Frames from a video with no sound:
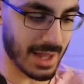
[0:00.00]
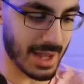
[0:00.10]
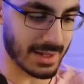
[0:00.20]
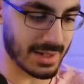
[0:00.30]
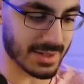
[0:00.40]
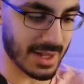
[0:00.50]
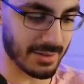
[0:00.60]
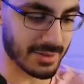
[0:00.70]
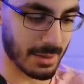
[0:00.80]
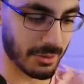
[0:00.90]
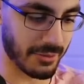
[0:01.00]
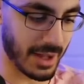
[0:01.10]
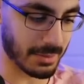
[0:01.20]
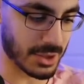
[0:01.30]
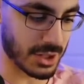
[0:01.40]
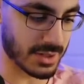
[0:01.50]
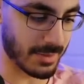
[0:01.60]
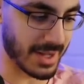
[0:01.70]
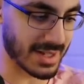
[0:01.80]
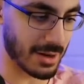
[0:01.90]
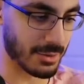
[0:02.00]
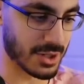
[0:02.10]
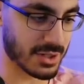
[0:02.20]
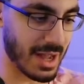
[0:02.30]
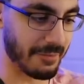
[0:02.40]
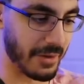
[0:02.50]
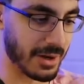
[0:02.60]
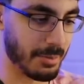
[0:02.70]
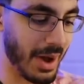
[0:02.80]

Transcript: And he's got double flying machines on my tower, which is not fun,